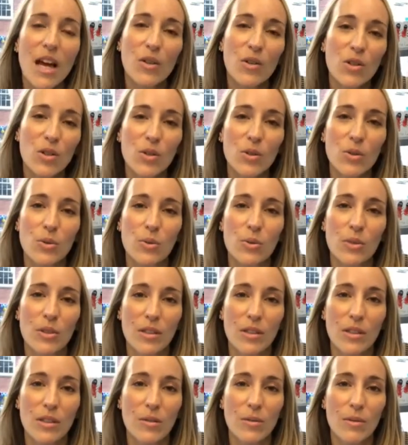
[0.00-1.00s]
you,
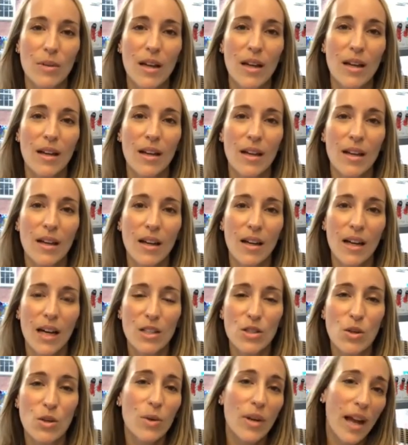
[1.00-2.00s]

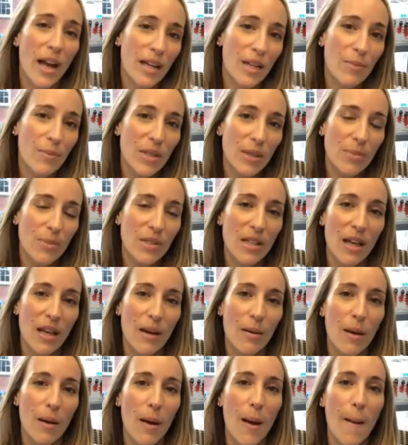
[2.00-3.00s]
it's okay to be
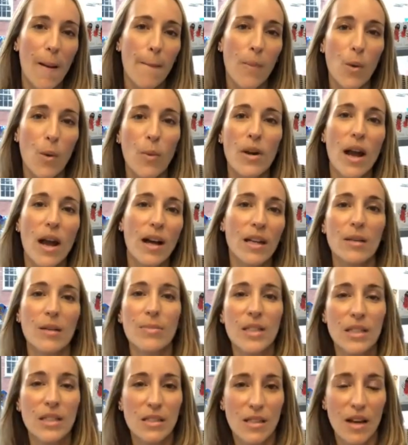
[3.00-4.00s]
upset, but we're not going to
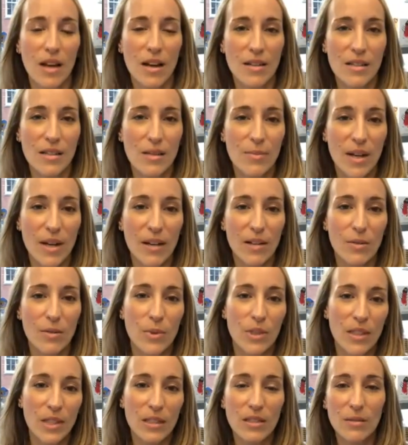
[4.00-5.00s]
be dishonest about it.
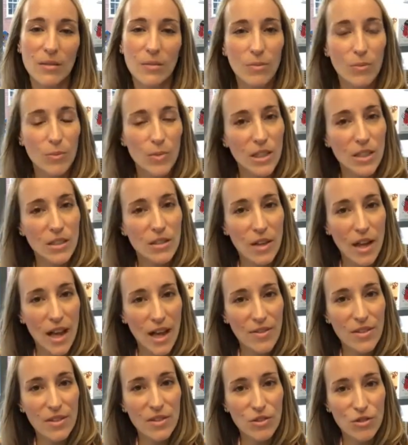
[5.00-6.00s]
We need to
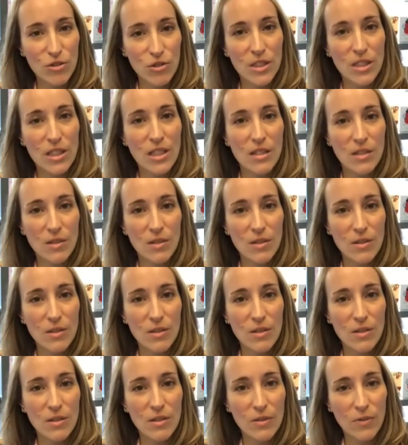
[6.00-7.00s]
treat this
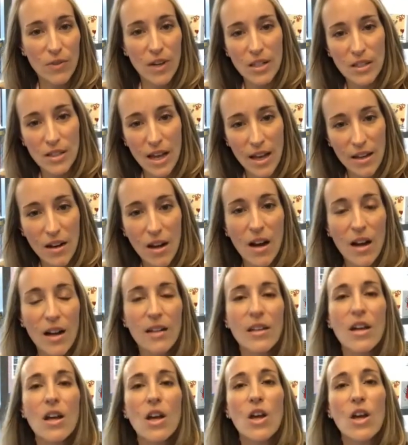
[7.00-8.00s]
faith head on.
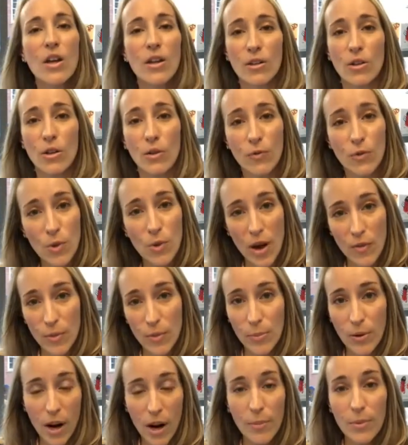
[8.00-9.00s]
If you have a
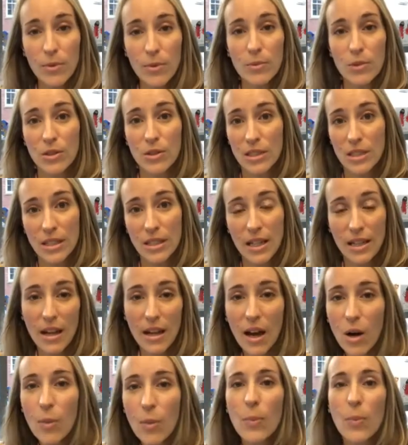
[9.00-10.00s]
problem, you need to get
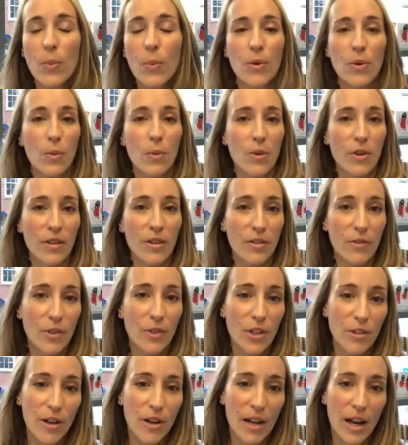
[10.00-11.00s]
help. We're going to
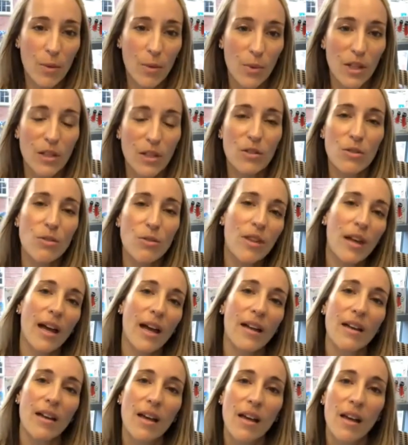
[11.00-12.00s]
figure out how we can do that.
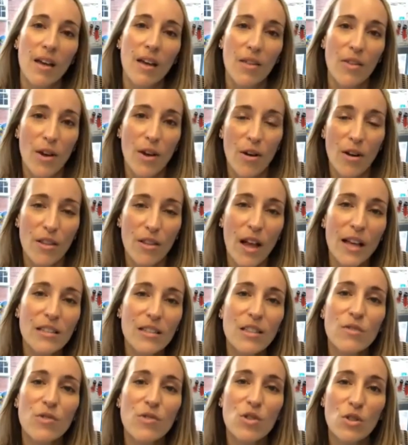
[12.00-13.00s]
There are
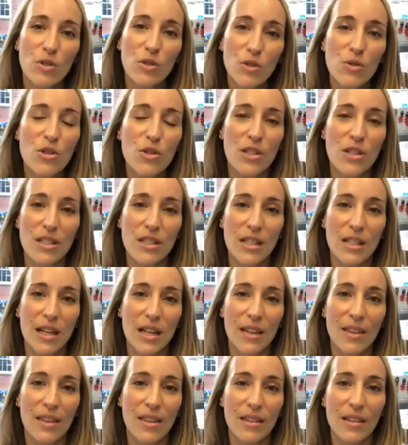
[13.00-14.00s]
lots of solutions. And
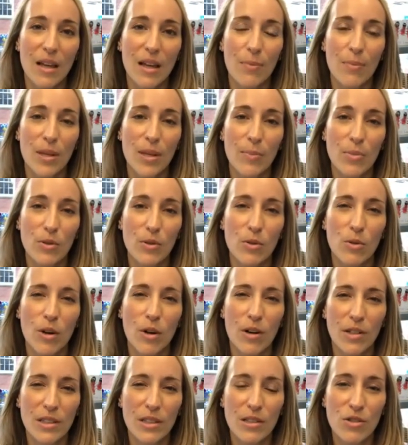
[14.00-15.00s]
I think that people who
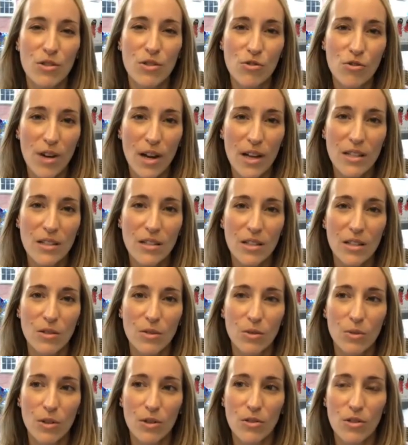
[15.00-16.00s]
are in distress and
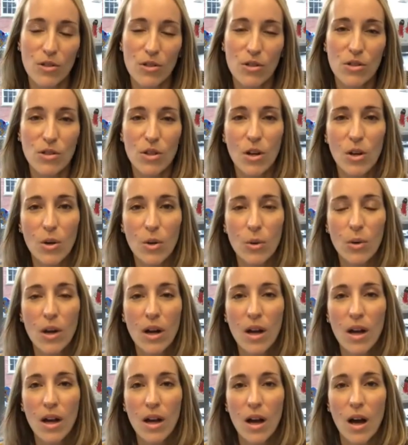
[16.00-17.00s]
who are just so
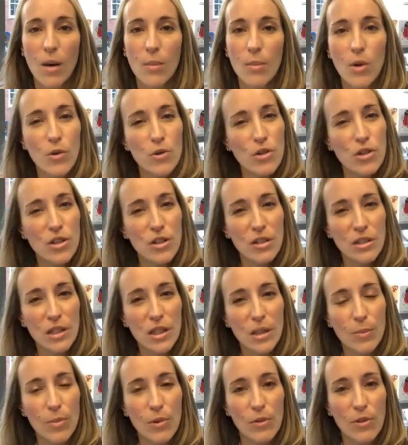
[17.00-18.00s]

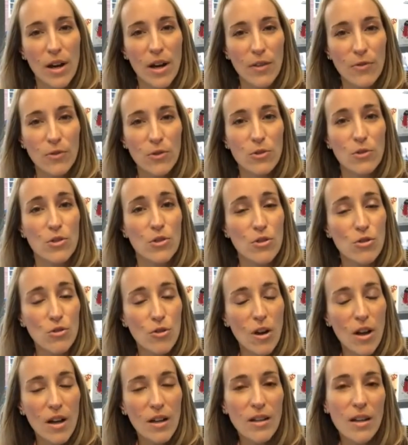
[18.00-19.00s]
emotionally bereft or
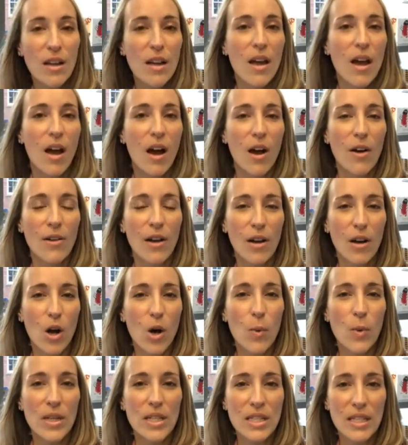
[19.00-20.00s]
distraught are not
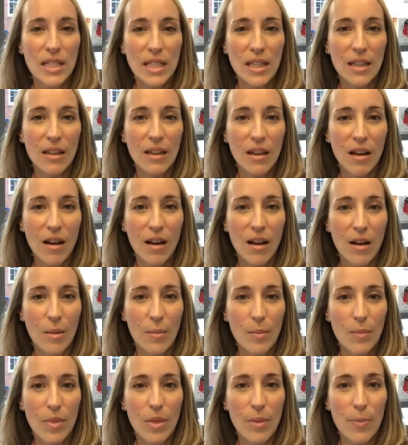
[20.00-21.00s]
always seeing
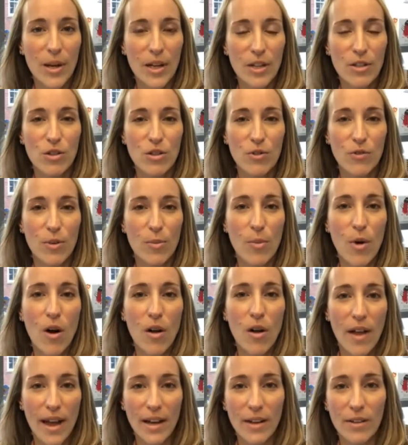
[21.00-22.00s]
the picture from all
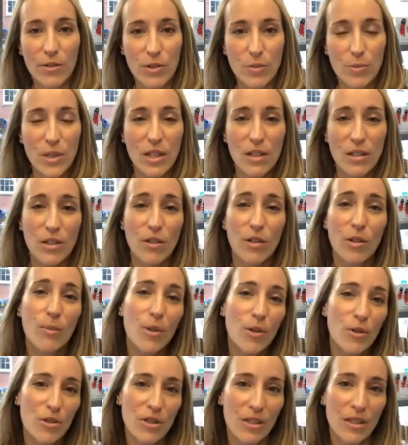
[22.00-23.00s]
angles because they're
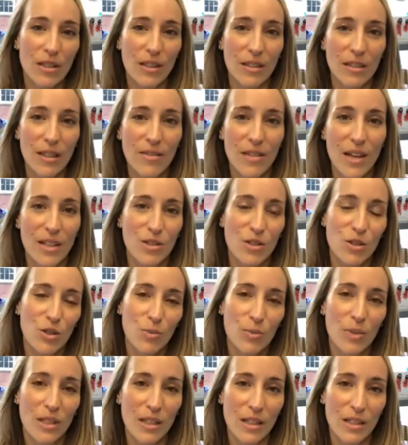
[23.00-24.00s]
immersed in it, and that's
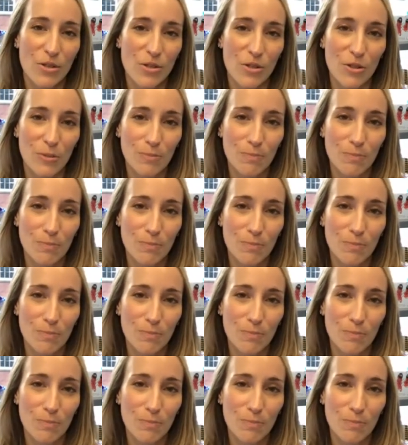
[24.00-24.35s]
human nature.